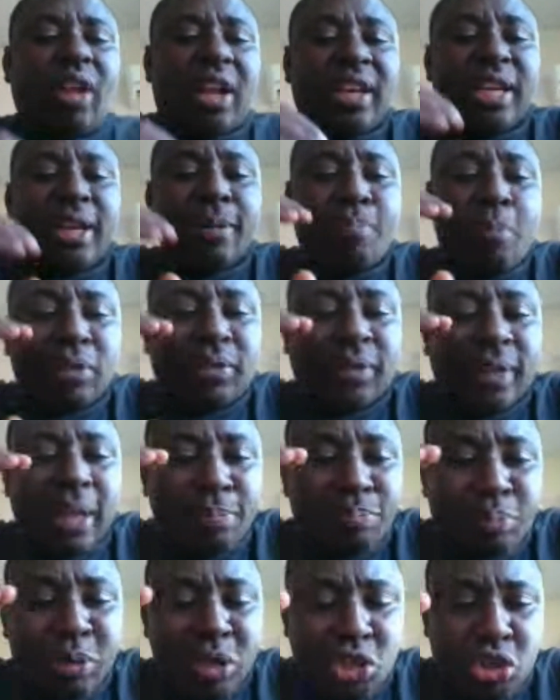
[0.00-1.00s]
the more
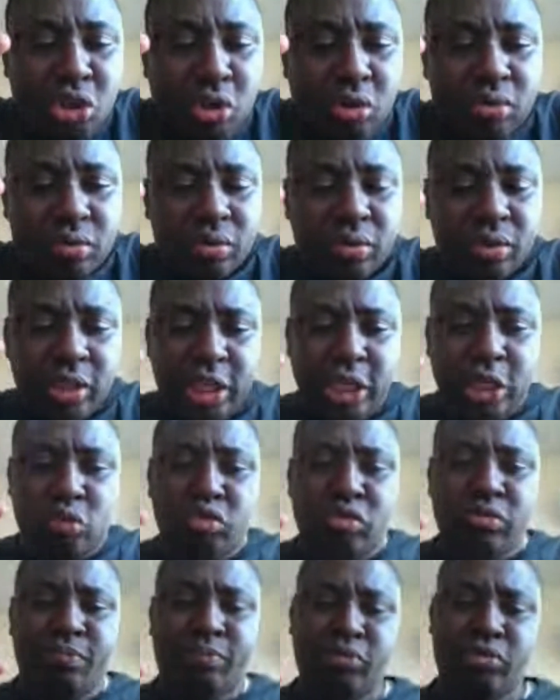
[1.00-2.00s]
temperature
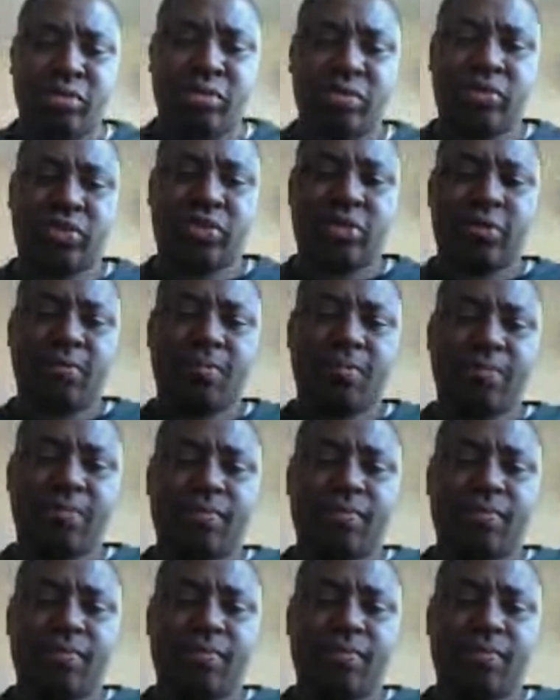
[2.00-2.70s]
it will produce.